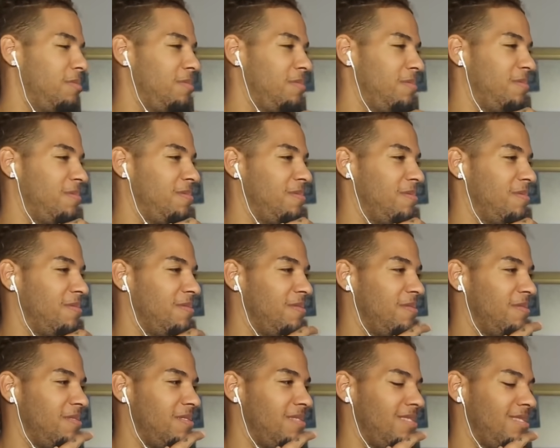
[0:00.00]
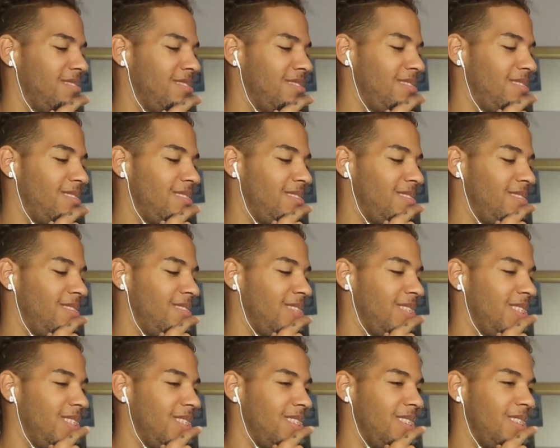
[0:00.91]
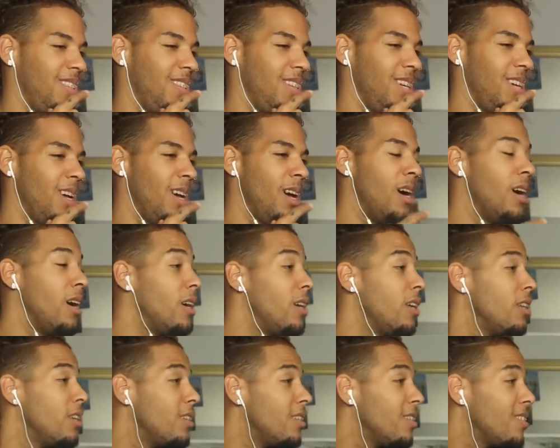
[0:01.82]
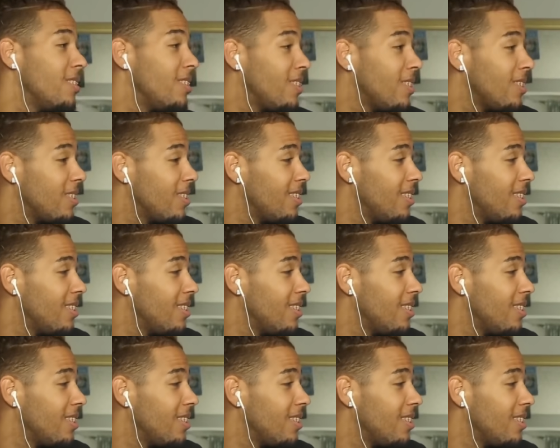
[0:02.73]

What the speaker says: (silent)